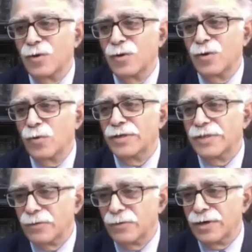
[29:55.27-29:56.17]
where
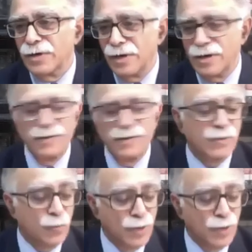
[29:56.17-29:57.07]
they were
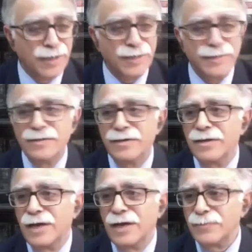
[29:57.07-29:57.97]
working
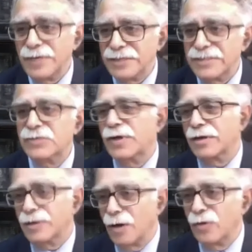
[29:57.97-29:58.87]
and places where
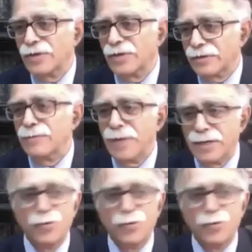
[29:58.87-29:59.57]
now they have come back.